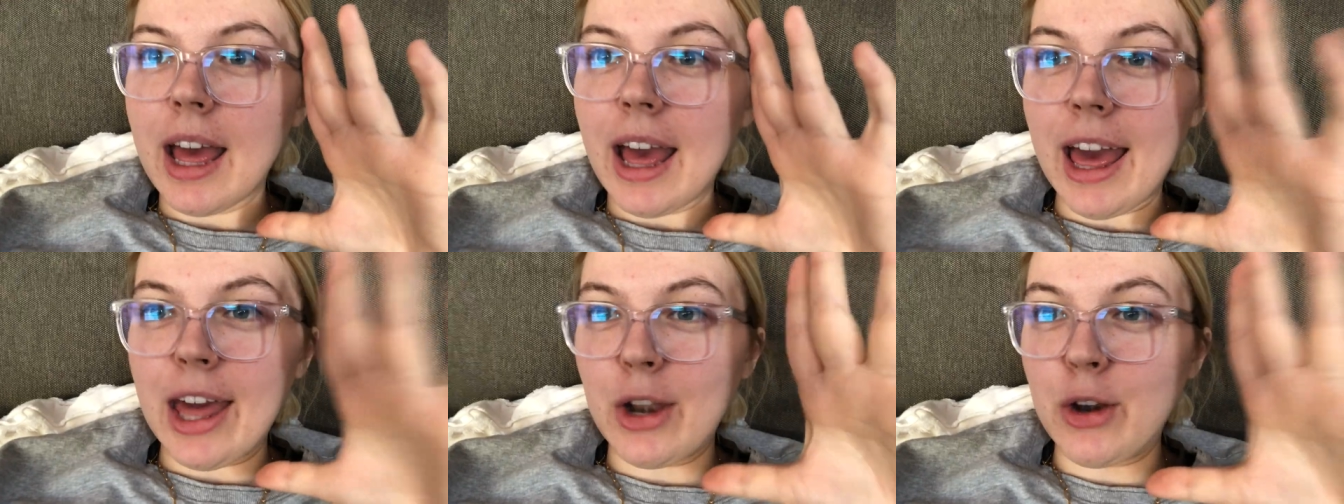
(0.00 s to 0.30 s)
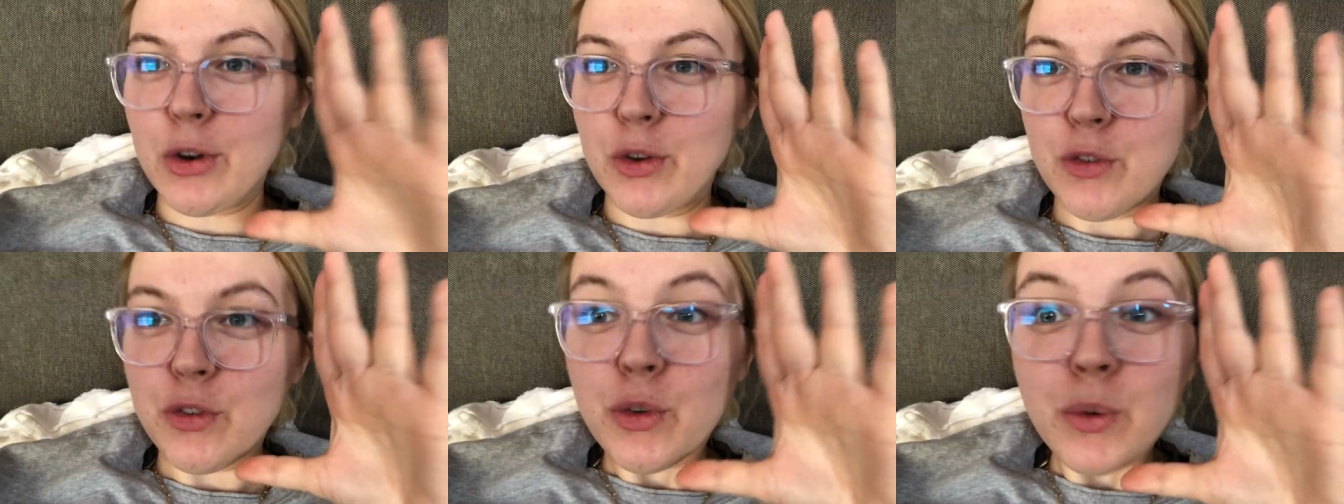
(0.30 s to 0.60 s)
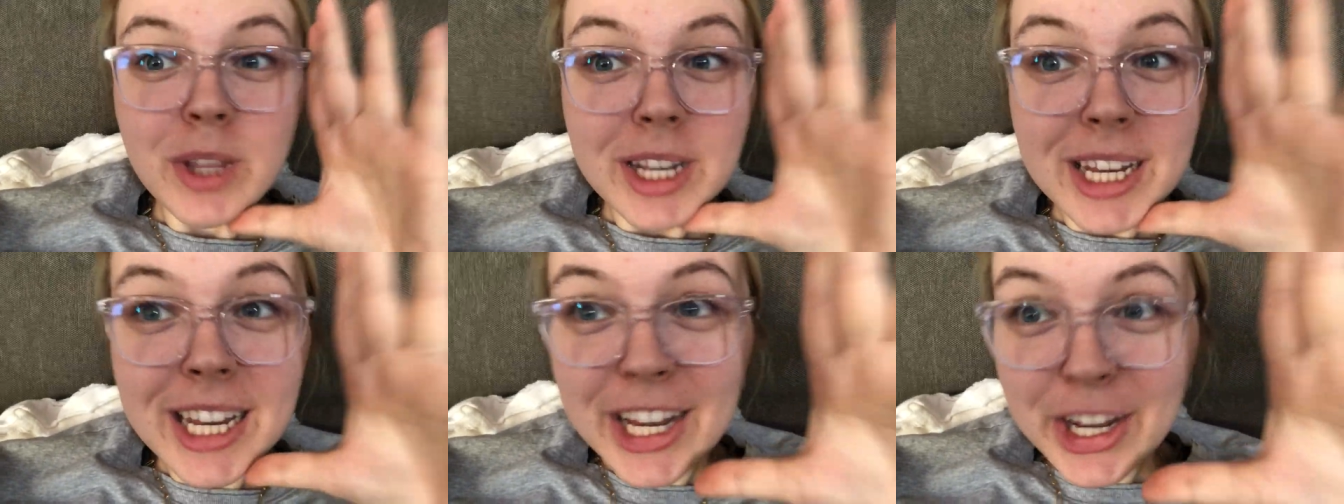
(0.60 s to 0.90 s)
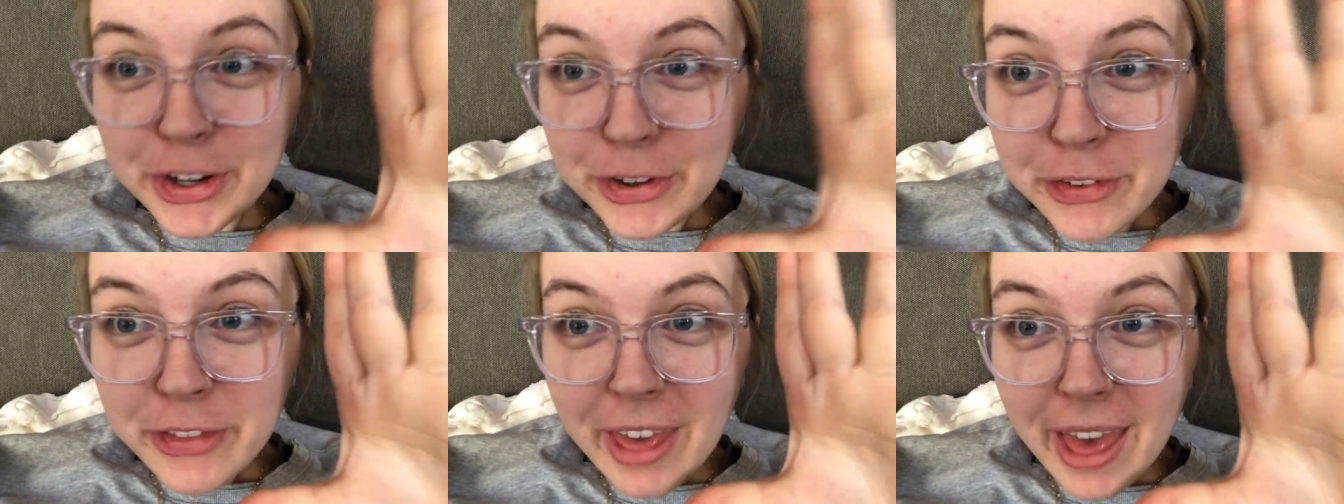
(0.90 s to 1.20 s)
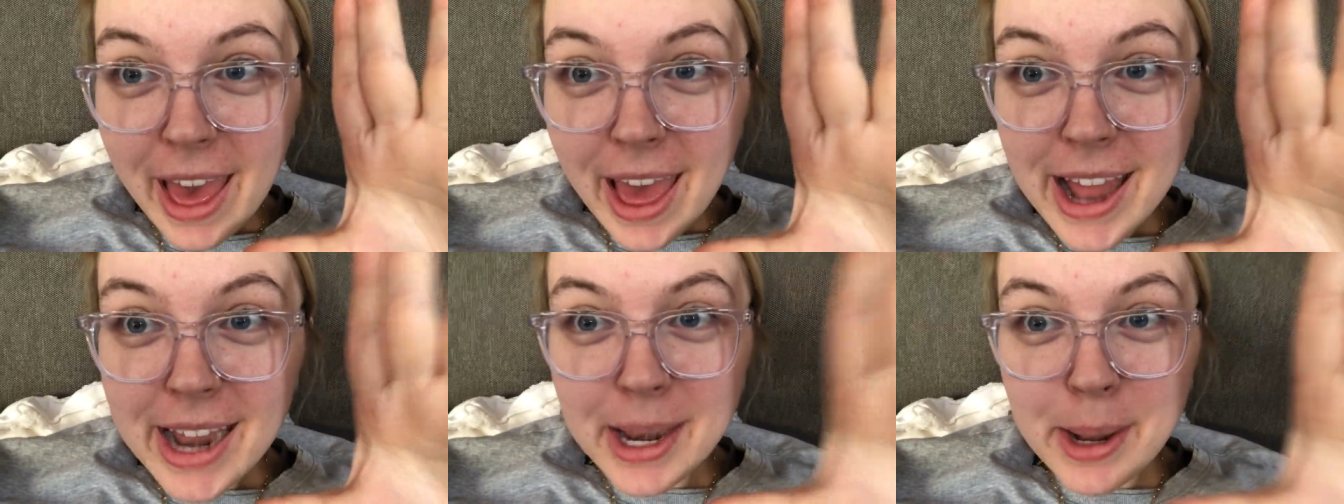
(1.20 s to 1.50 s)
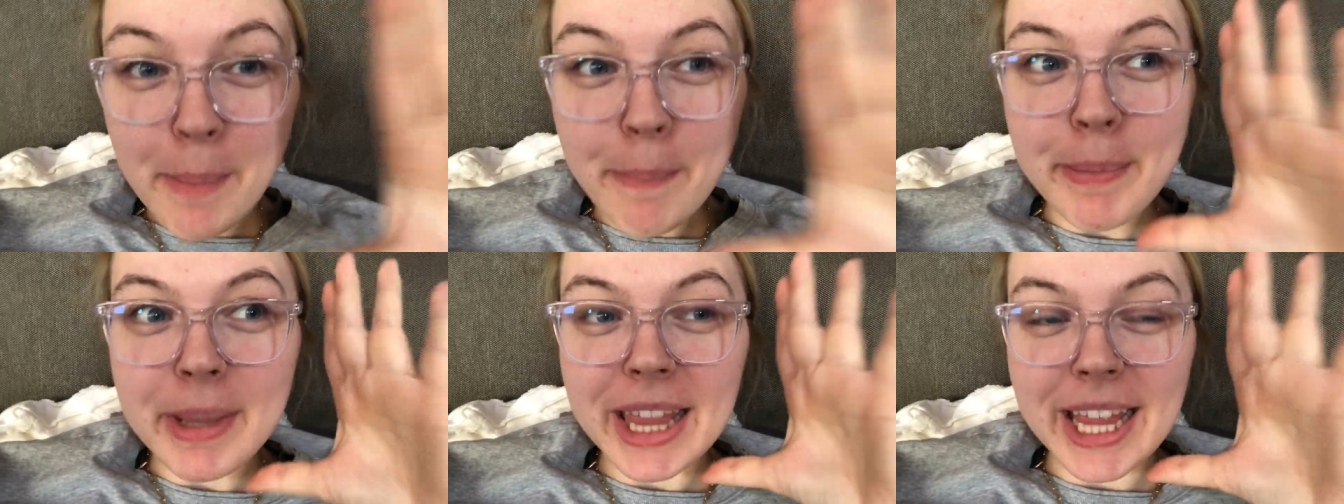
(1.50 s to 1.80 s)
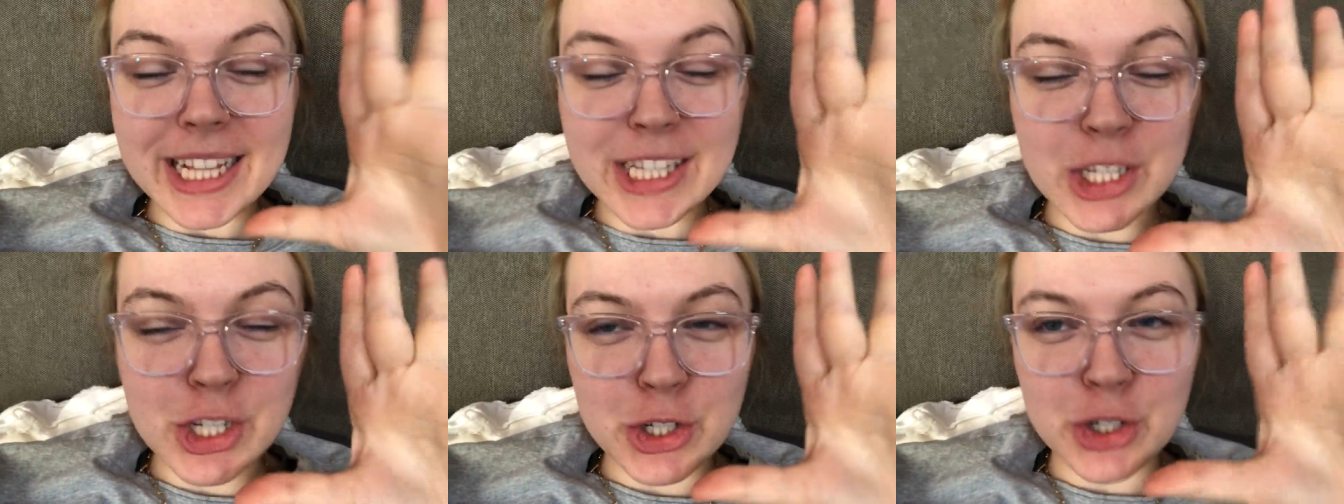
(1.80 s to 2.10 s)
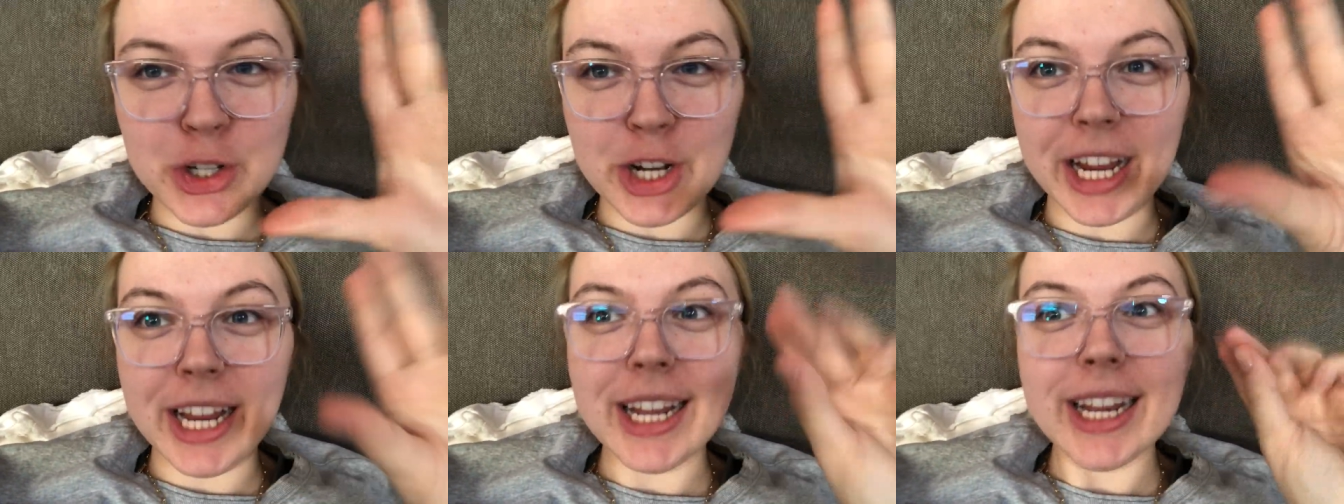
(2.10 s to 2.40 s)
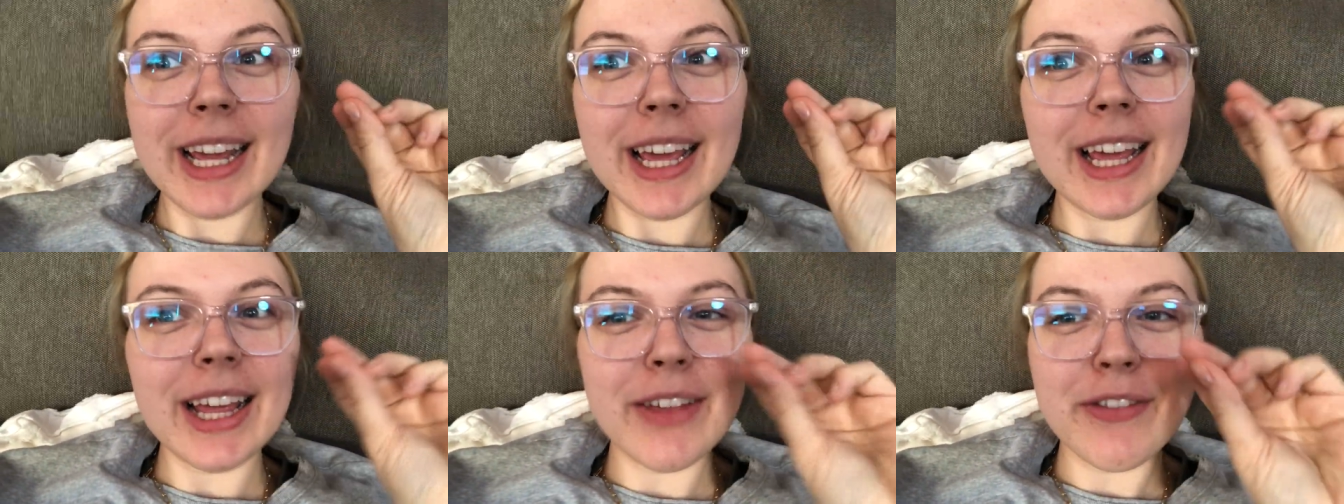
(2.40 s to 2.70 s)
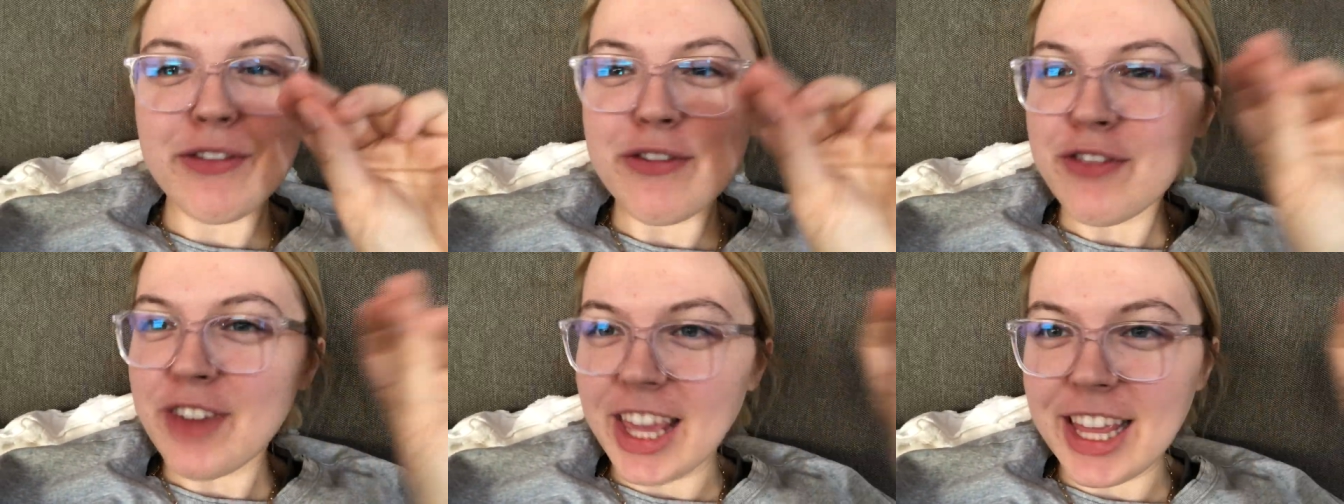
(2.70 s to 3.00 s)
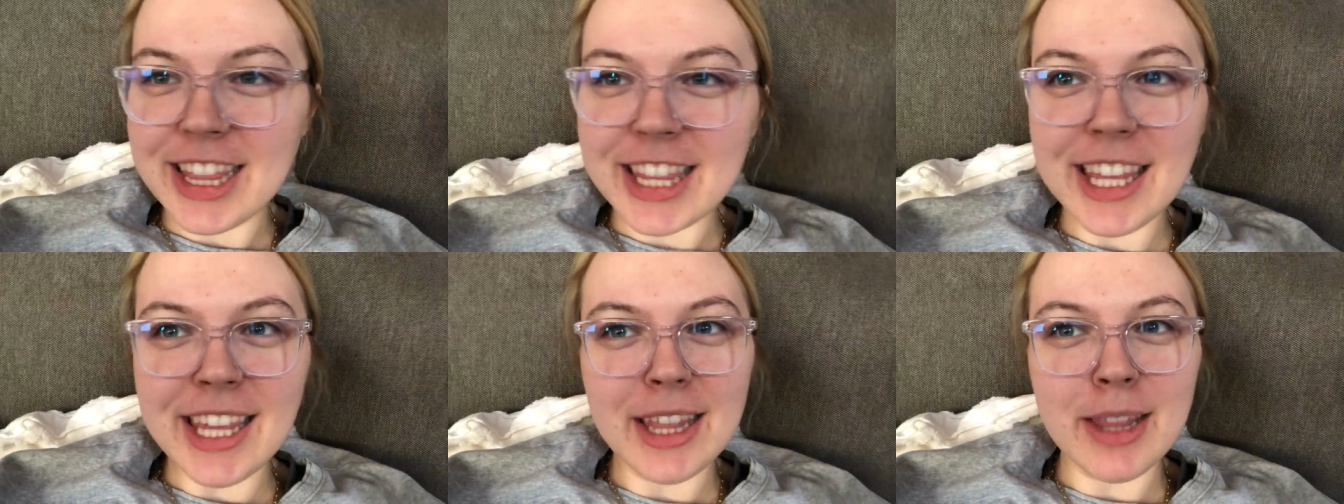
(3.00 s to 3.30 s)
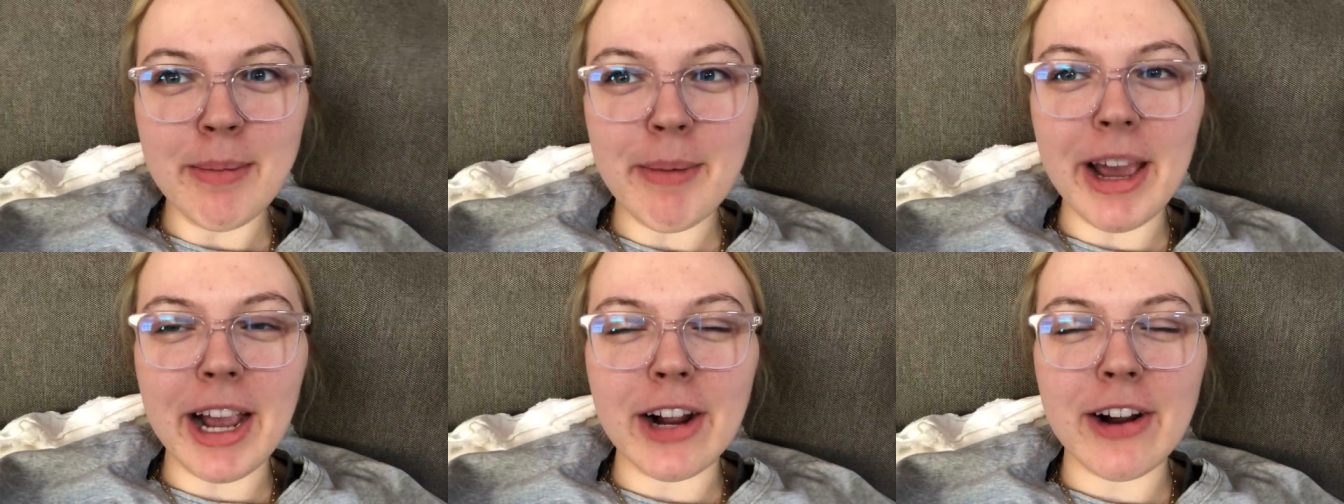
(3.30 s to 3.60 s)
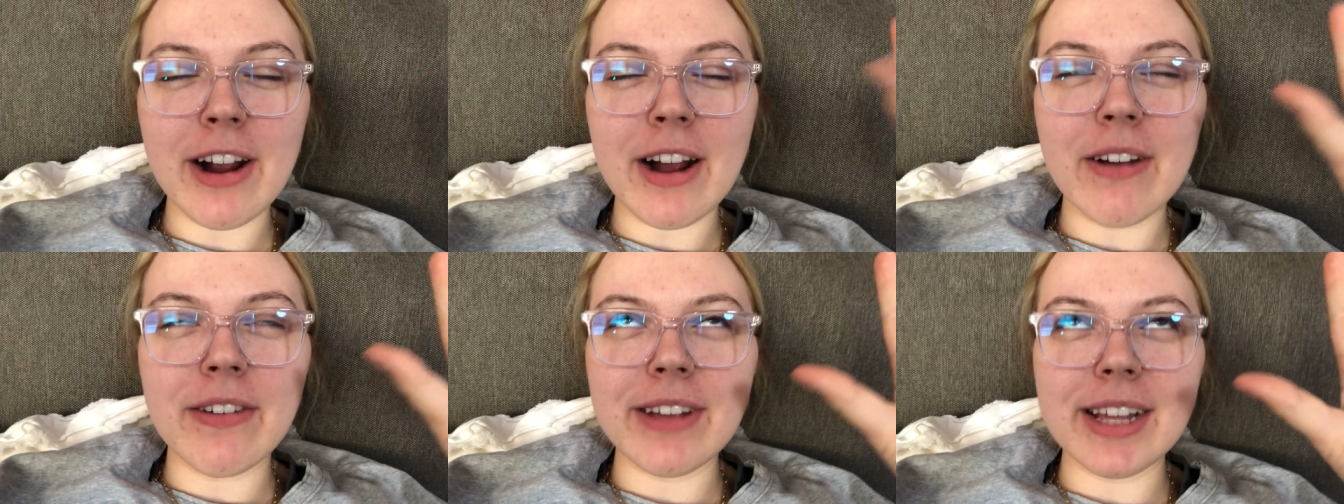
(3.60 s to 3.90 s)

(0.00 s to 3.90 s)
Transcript: I don't know if you can hear that, but that's a train faintly in the background.